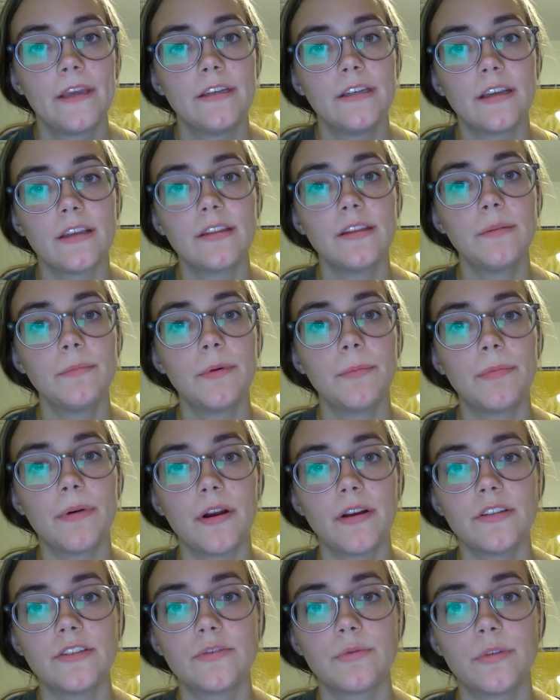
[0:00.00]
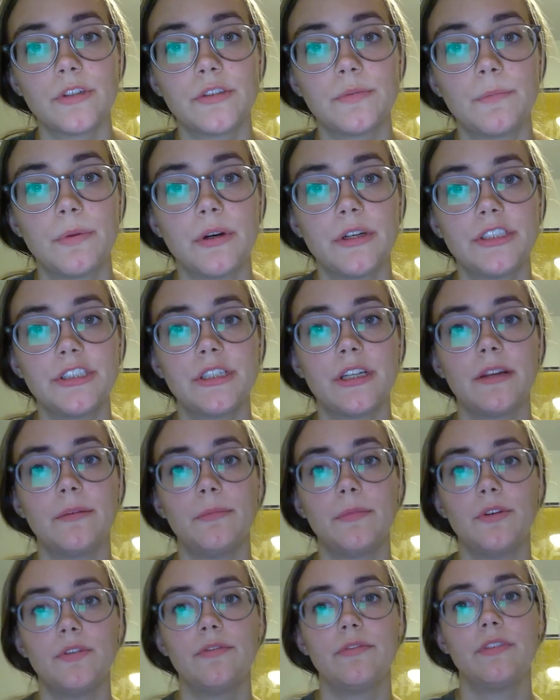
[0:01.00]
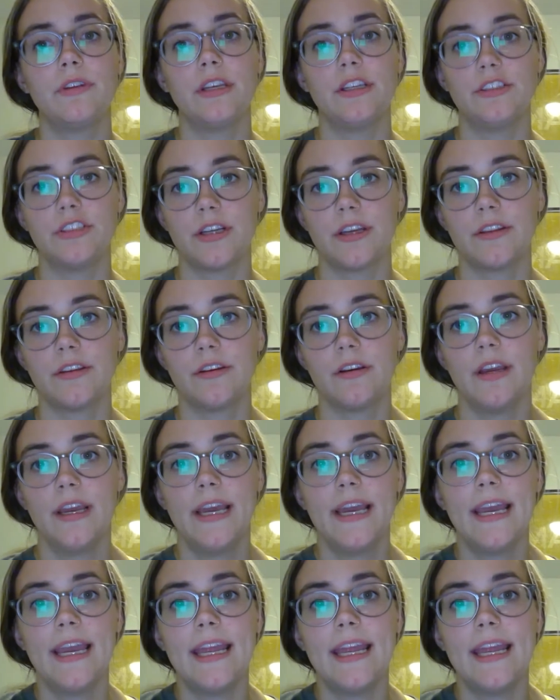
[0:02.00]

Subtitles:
Nothing but parts which push and move each other,